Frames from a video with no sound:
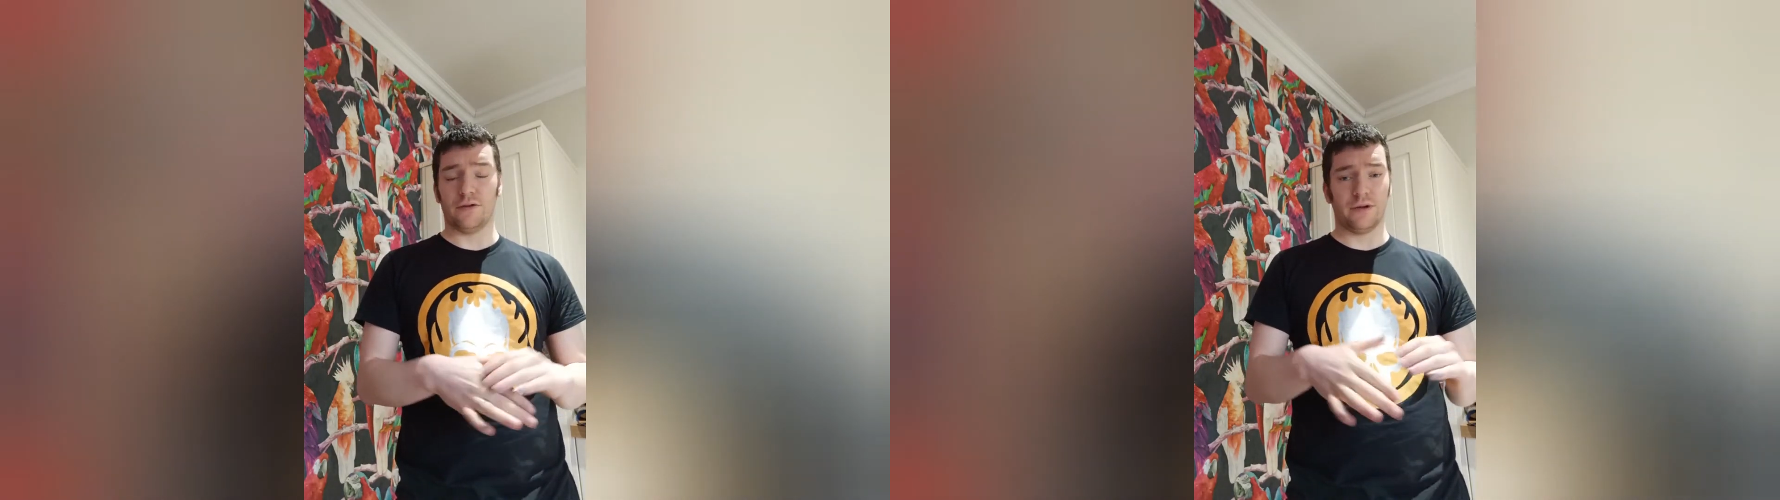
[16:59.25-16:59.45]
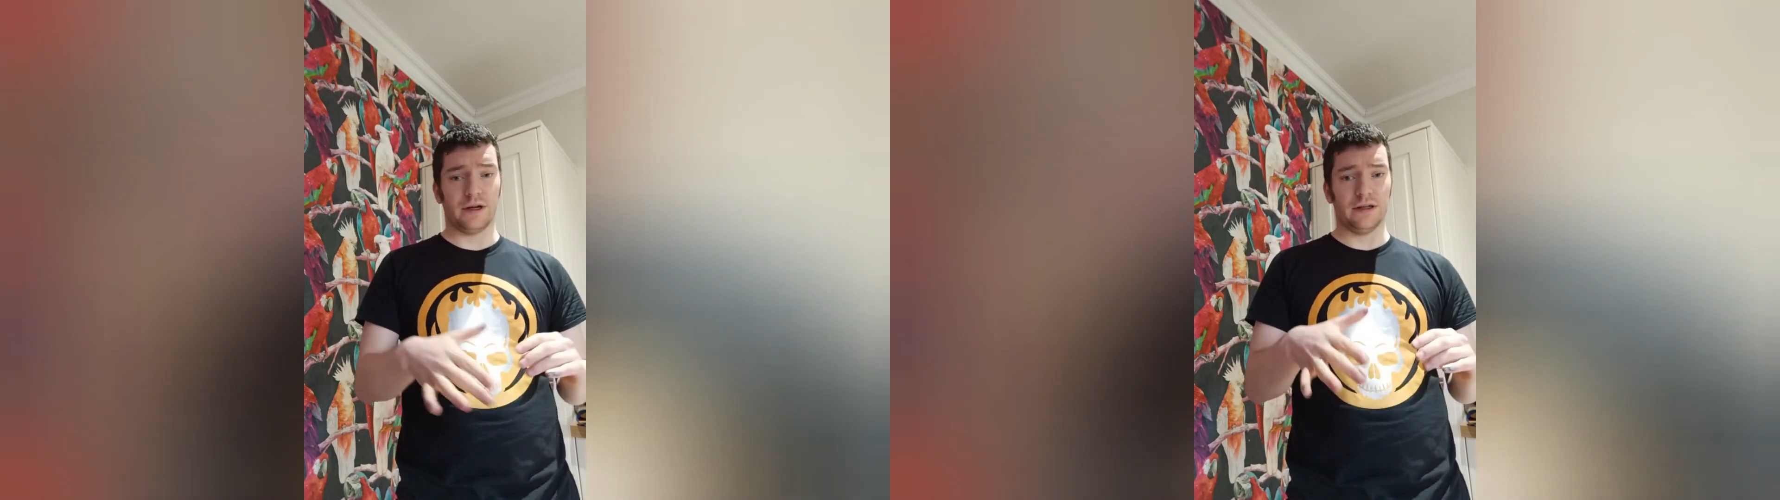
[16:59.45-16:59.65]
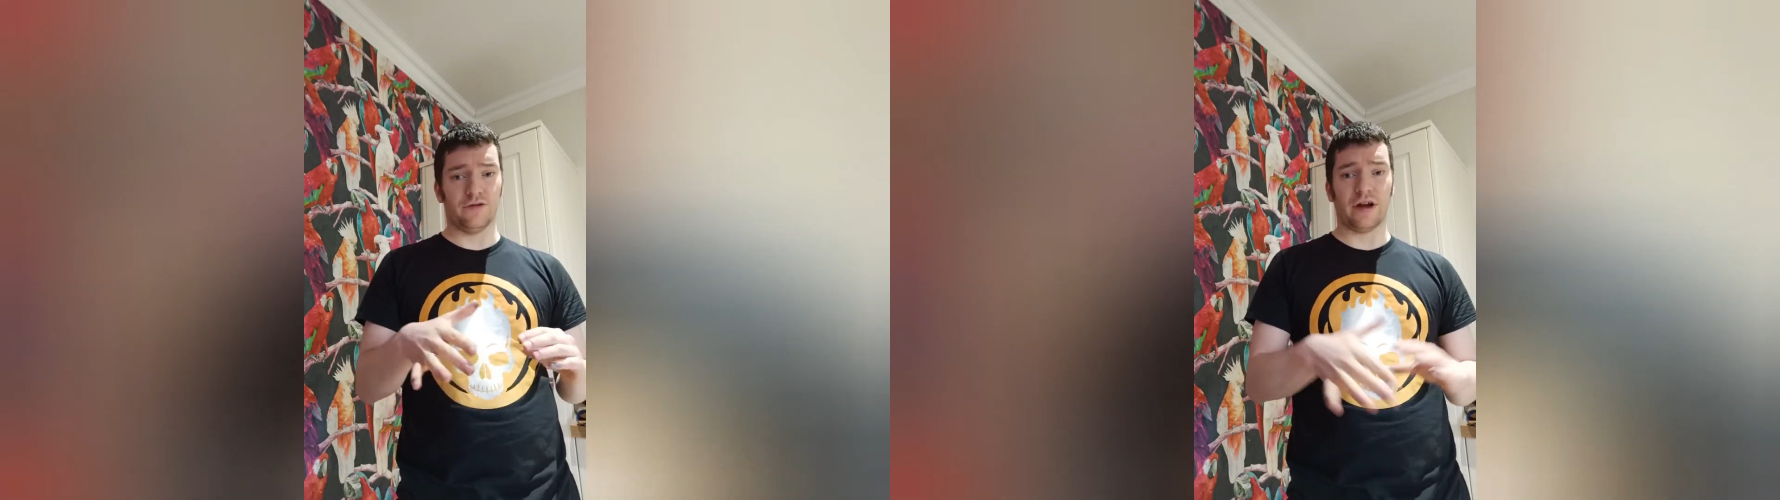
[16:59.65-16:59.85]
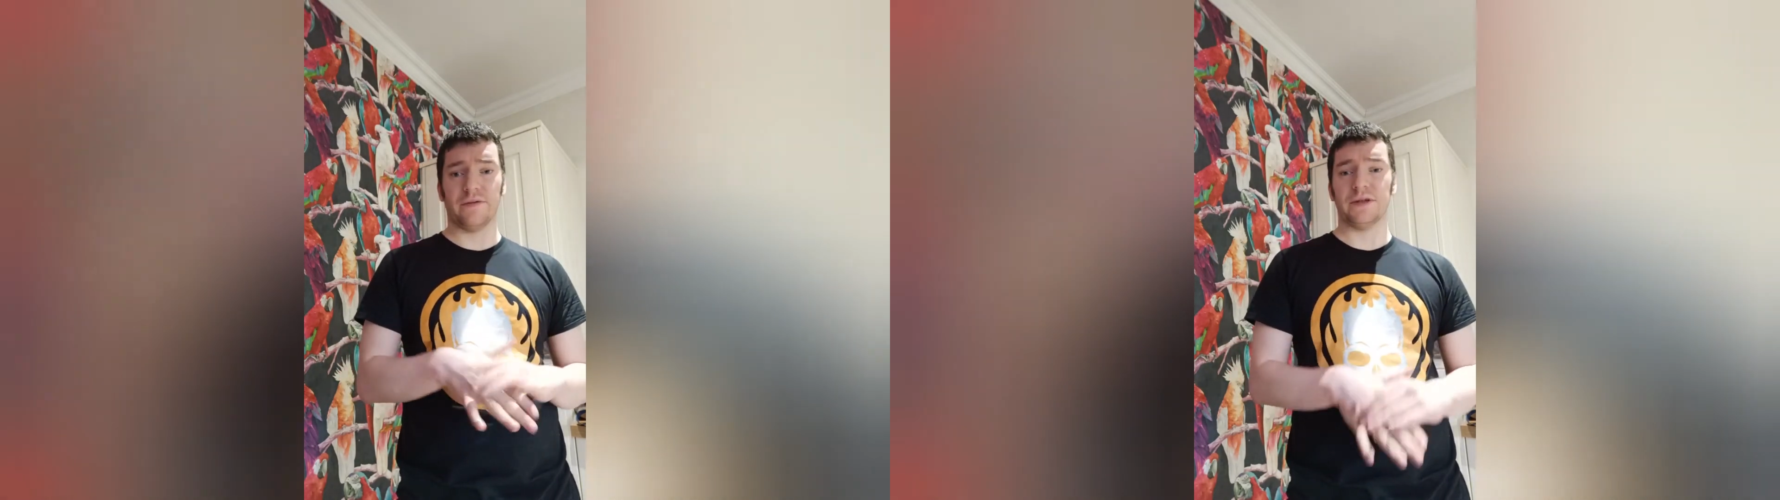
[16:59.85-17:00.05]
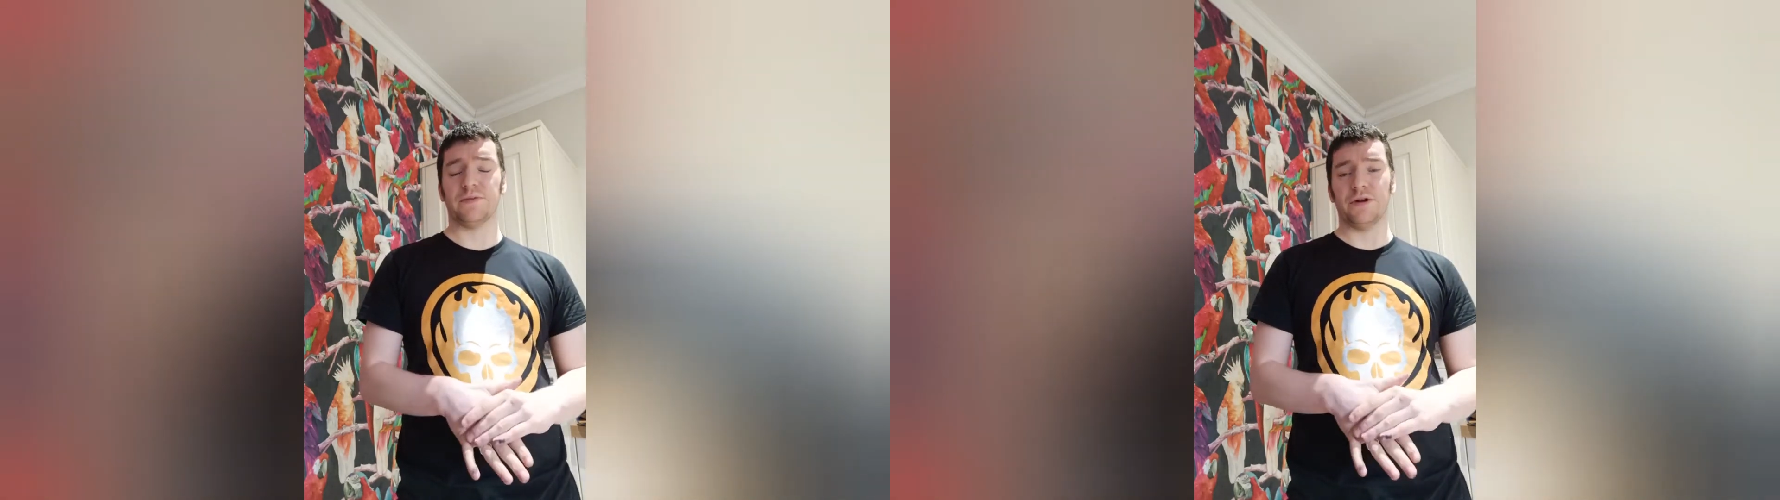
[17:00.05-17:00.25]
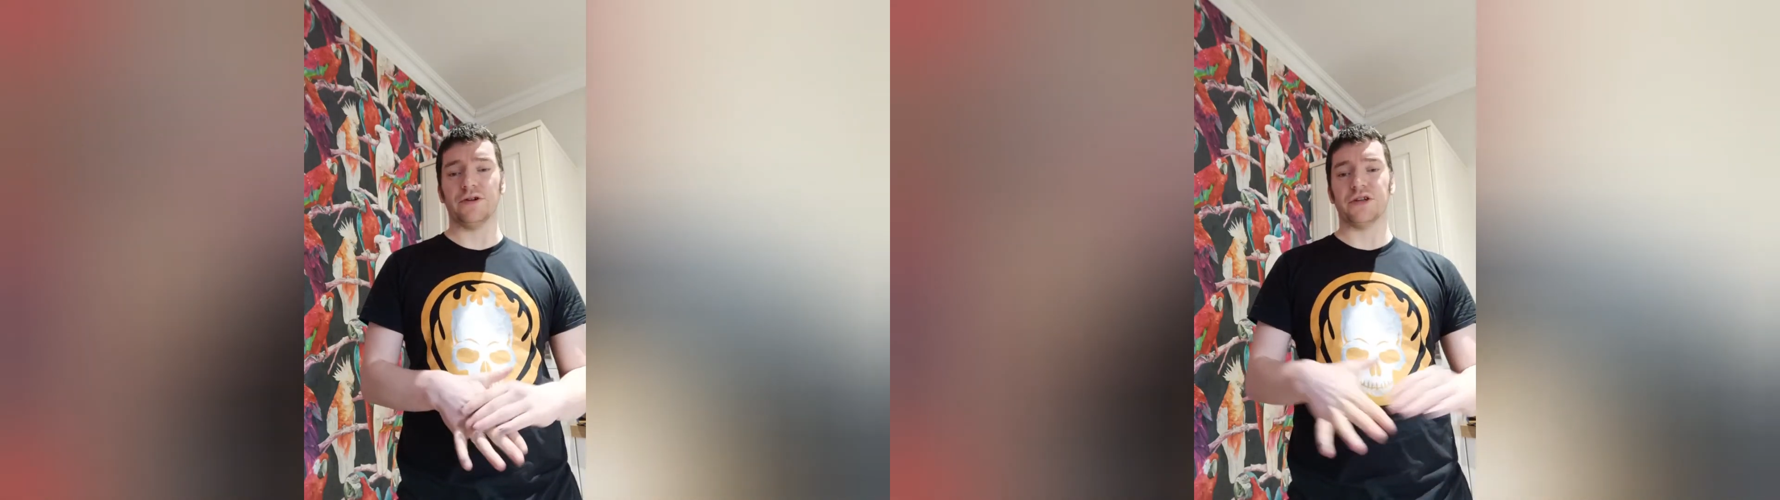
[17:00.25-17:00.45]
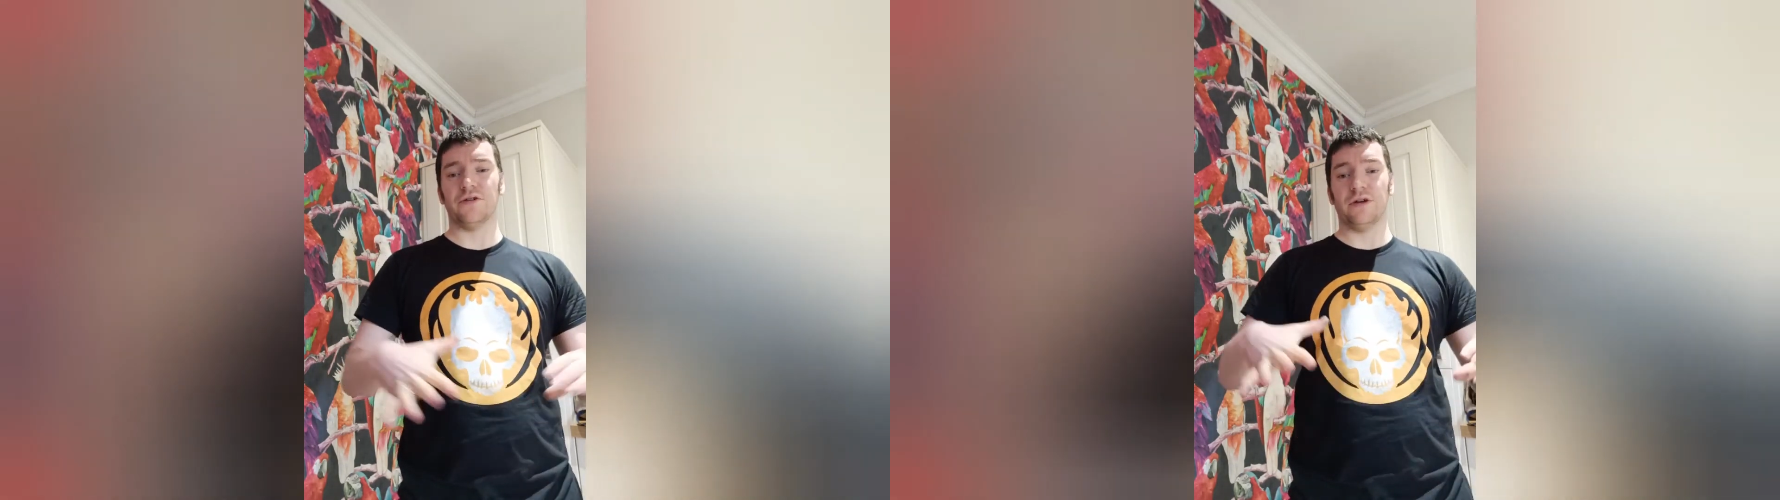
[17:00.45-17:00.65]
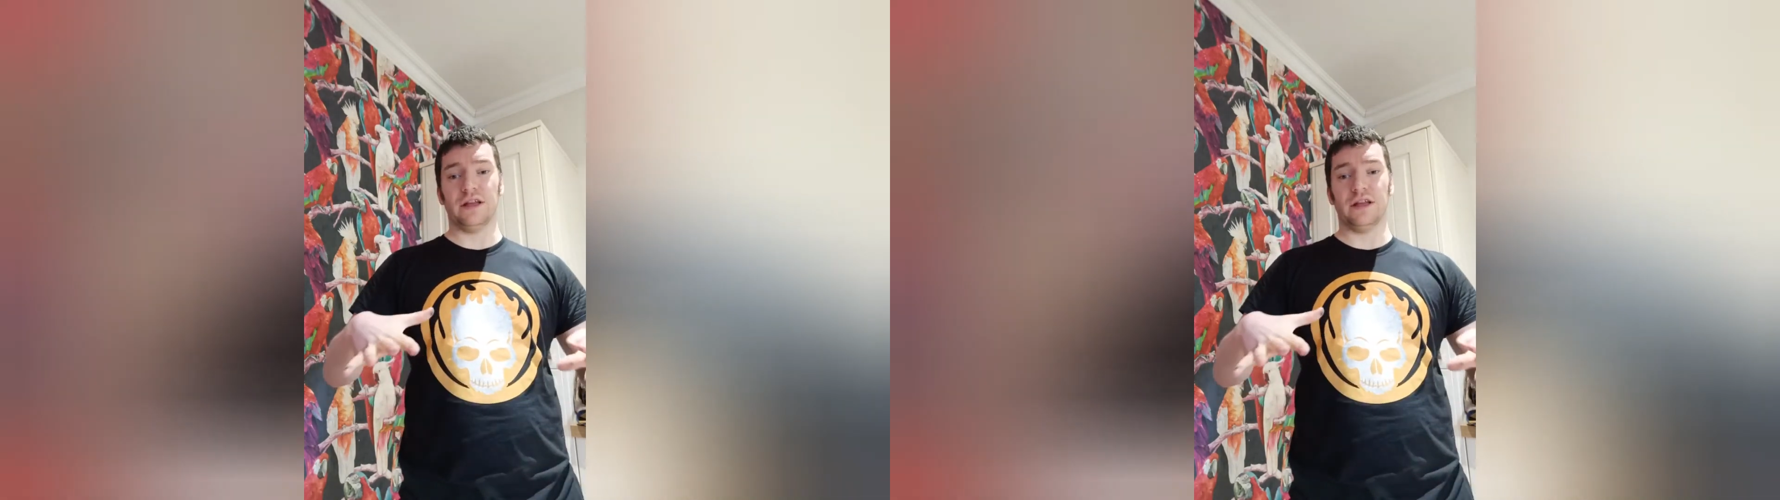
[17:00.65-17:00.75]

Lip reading: when Dragon Whisperer is out and